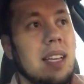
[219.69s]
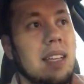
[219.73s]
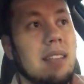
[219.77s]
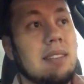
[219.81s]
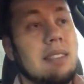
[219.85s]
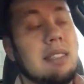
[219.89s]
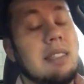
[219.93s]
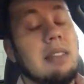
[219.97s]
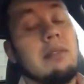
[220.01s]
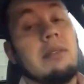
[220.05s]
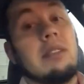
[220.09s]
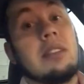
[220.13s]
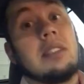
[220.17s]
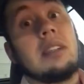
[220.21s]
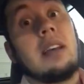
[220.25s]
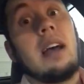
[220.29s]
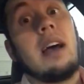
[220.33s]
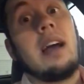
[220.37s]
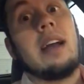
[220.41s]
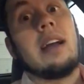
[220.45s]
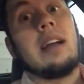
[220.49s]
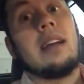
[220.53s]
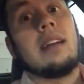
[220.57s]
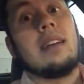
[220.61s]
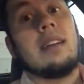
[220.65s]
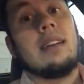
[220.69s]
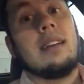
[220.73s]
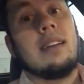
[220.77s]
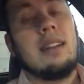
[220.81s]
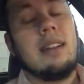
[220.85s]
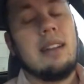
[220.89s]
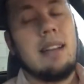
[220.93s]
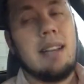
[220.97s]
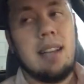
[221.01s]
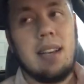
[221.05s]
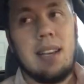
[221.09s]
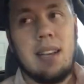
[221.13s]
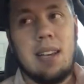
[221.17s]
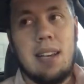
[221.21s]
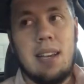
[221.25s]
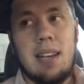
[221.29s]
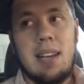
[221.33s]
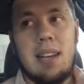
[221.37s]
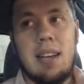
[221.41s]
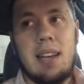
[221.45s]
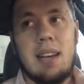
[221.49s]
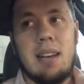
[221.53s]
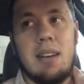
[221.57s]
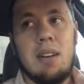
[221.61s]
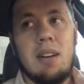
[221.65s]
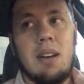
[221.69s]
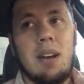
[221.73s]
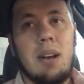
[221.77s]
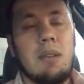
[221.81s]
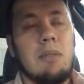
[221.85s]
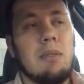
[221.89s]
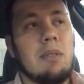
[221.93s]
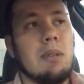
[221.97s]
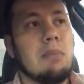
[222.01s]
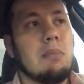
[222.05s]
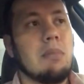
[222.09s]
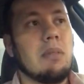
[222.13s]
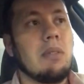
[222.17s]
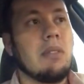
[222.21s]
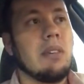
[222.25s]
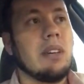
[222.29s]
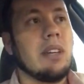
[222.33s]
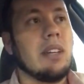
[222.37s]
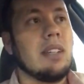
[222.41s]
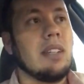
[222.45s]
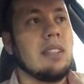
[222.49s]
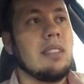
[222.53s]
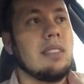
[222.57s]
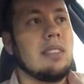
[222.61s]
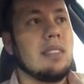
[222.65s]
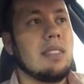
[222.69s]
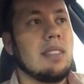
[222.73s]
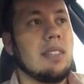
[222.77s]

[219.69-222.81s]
he was going to retire at one point.